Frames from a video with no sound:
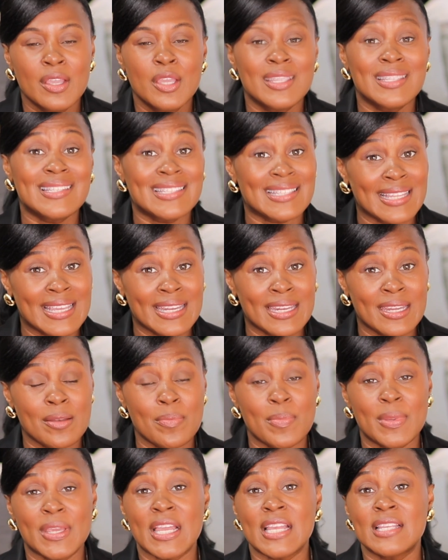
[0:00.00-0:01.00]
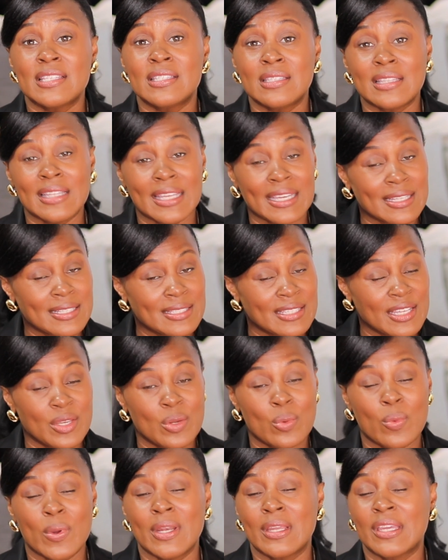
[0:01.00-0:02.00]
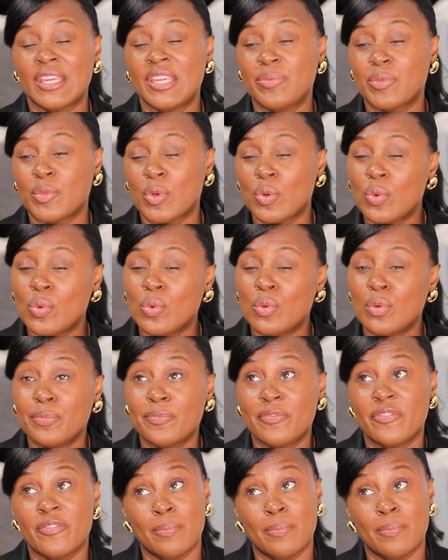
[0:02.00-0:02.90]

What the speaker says: It's linen because, like I said, you want to keep cool.